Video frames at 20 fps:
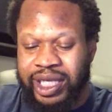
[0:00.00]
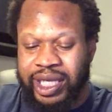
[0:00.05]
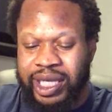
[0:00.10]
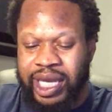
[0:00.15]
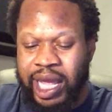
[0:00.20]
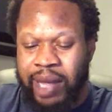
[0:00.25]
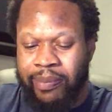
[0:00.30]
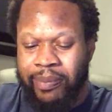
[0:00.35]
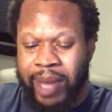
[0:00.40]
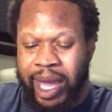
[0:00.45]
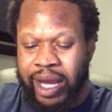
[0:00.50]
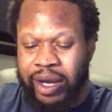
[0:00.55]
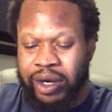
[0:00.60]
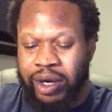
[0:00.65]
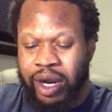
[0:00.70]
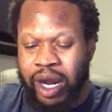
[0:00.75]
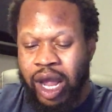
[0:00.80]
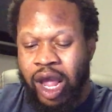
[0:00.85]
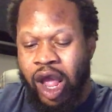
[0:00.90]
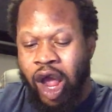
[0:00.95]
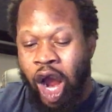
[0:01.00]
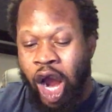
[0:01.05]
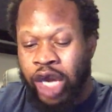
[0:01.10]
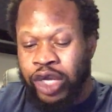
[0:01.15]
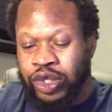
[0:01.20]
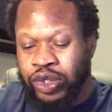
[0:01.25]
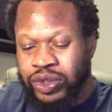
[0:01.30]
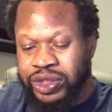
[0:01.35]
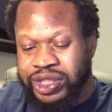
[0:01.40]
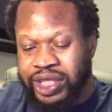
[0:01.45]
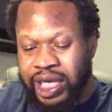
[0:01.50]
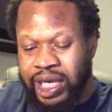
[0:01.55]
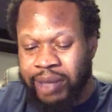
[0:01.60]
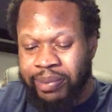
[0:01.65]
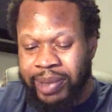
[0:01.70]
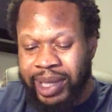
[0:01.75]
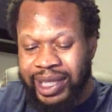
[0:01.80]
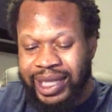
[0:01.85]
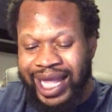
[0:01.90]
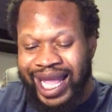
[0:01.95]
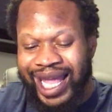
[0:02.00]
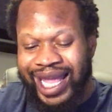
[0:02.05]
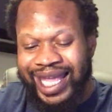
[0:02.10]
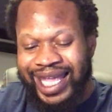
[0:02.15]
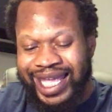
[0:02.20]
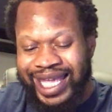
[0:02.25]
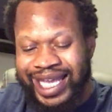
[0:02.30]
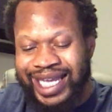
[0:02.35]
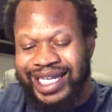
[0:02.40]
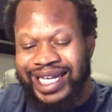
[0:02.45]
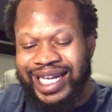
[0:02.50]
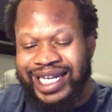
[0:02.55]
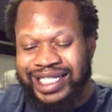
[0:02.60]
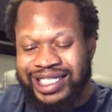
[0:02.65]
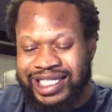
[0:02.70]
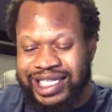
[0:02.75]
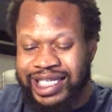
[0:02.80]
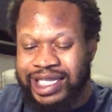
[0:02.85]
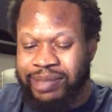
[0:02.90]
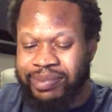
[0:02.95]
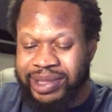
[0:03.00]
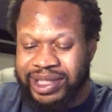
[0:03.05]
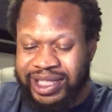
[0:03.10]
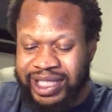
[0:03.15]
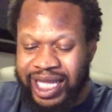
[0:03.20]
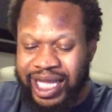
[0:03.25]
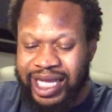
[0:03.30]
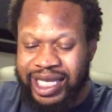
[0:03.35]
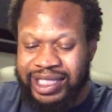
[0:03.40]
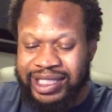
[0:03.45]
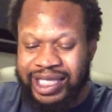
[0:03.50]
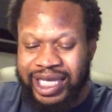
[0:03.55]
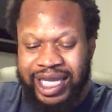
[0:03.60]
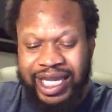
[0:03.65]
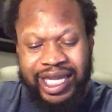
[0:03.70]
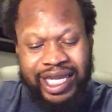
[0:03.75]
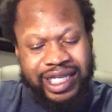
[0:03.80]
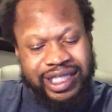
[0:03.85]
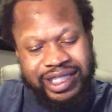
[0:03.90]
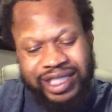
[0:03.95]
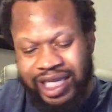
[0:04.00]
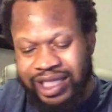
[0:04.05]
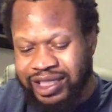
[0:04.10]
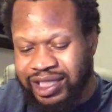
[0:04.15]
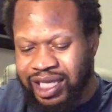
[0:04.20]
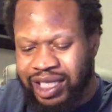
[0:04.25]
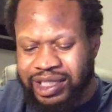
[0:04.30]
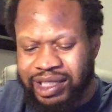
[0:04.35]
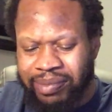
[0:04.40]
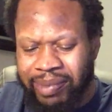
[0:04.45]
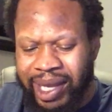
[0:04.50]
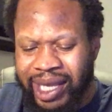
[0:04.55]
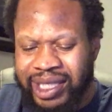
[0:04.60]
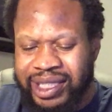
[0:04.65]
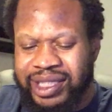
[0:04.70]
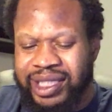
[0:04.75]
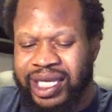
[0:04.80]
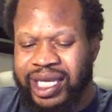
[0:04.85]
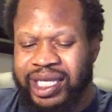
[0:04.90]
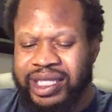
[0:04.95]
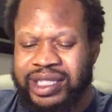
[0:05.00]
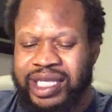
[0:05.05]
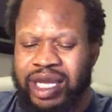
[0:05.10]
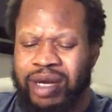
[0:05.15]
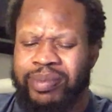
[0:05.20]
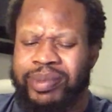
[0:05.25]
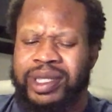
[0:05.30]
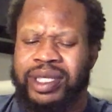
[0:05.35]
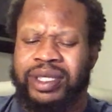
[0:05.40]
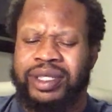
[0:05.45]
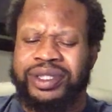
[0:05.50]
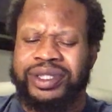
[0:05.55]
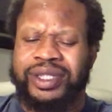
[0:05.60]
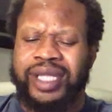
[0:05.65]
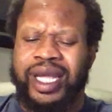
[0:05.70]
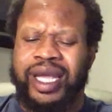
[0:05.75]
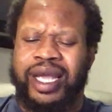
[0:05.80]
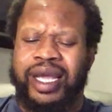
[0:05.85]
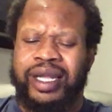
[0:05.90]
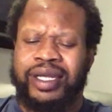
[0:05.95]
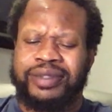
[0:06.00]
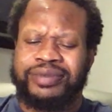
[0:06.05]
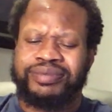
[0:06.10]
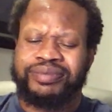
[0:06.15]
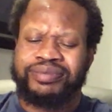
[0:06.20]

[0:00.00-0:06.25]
in that manner. Are you telling me that he didn't see the mistakes? It just doesn't make sense. Help me understand.